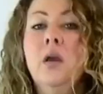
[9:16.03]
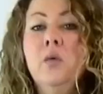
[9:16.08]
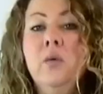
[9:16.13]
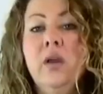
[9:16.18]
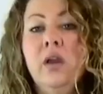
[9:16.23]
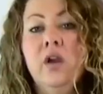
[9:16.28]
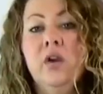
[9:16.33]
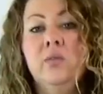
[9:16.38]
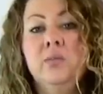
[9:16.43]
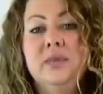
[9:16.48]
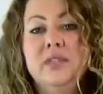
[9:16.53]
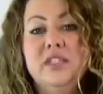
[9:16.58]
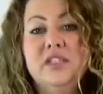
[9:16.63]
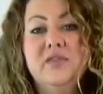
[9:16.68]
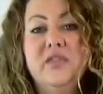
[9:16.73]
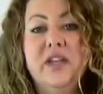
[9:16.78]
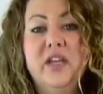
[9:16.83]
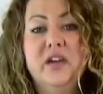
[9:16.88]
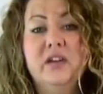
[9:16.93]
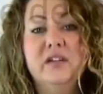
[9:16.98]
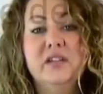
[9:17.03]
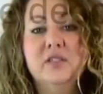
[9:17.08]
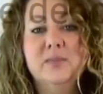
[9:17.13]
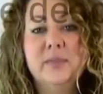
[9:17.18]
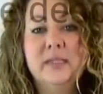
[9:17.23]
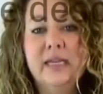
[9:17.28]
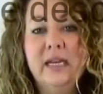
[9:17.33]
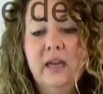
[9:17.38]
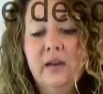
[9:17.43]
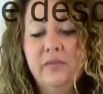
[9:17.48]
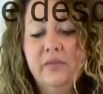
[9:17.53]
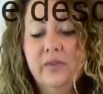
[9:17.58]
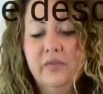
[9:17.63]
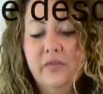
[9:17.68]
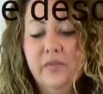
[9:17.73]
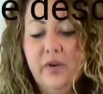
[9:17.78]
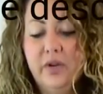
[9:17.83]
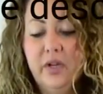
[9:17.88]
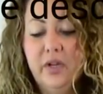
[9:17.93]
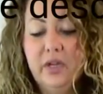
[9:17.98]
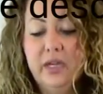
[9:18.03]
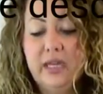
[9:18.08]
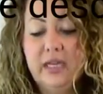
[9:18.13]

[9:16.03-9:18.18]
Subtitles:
We hope this video has been helpful for you,